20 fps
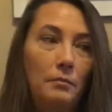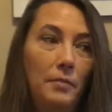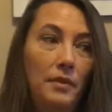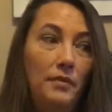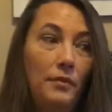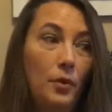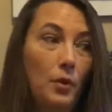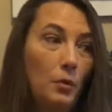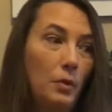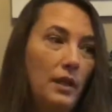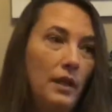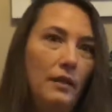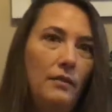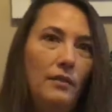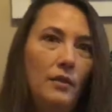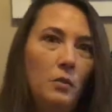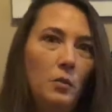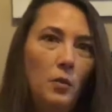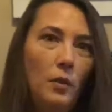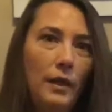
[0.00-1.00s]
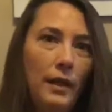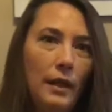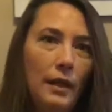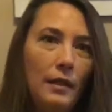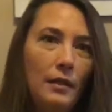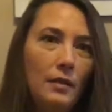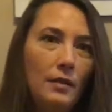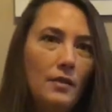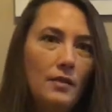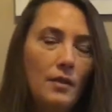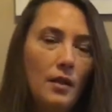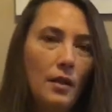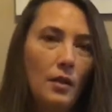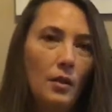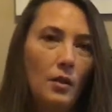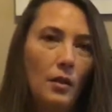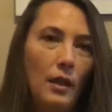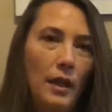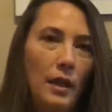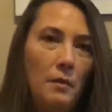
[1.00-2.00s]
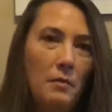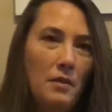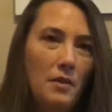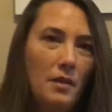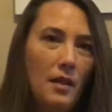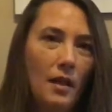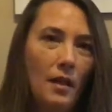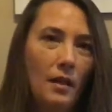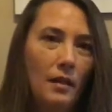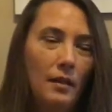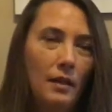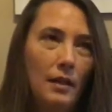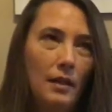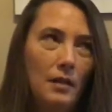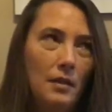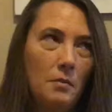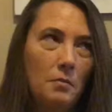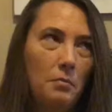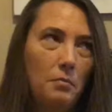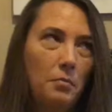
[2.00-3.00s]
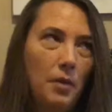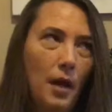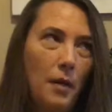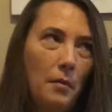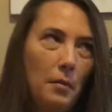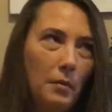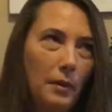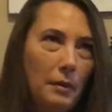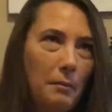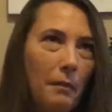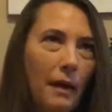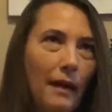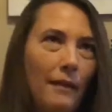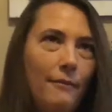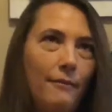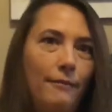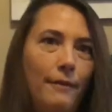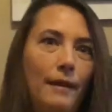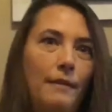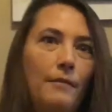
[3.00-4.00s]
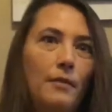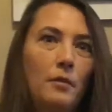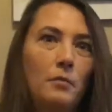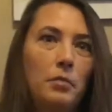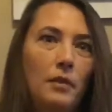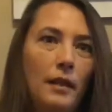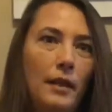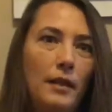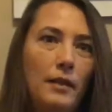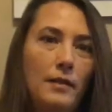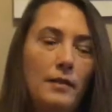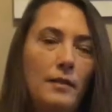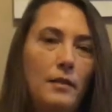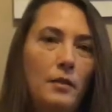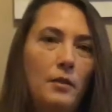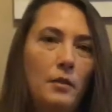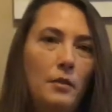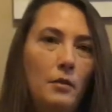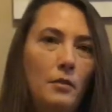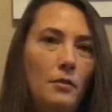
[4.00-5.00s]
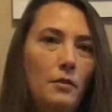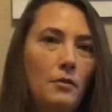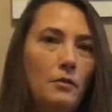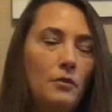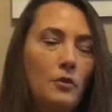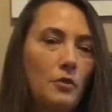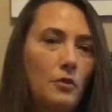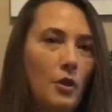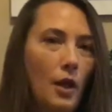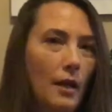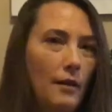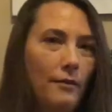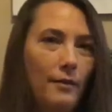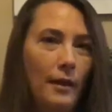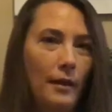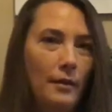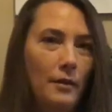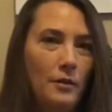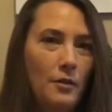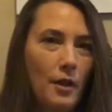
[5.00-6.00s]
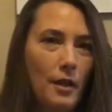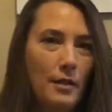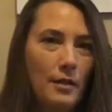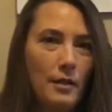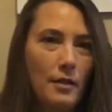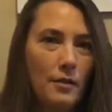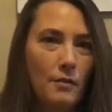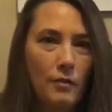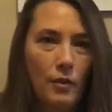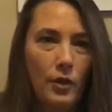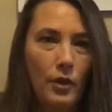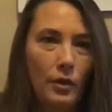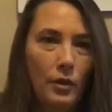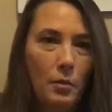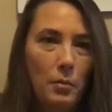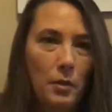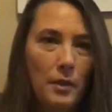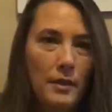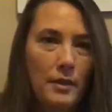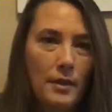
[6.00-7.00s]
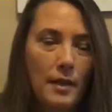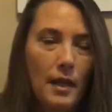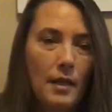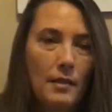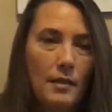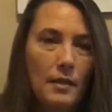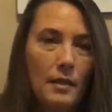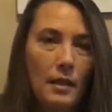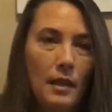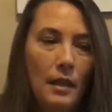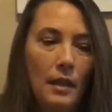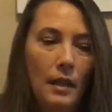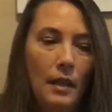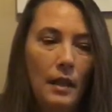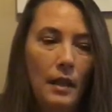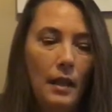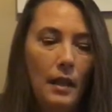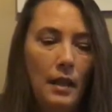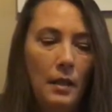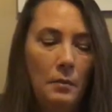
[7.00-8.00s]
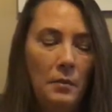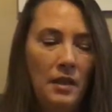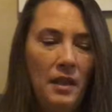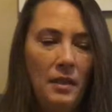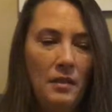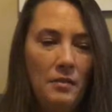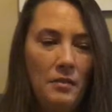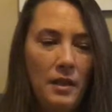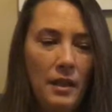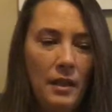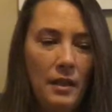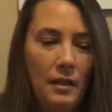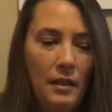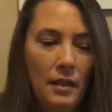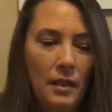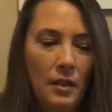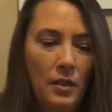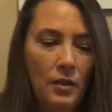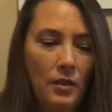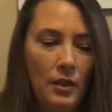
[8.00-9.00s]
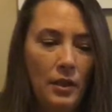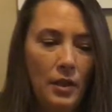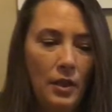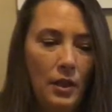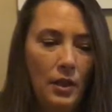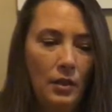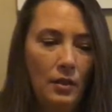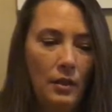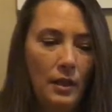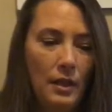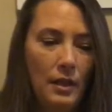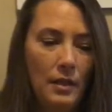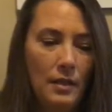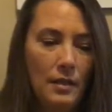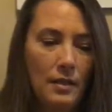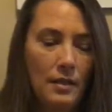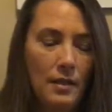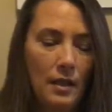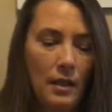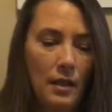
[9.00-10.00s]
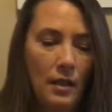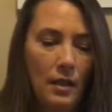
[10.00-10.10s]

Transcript: before we even went. So Amazon is probably my favorite place to try to find the dresses for your little princess. Another thing that you can do is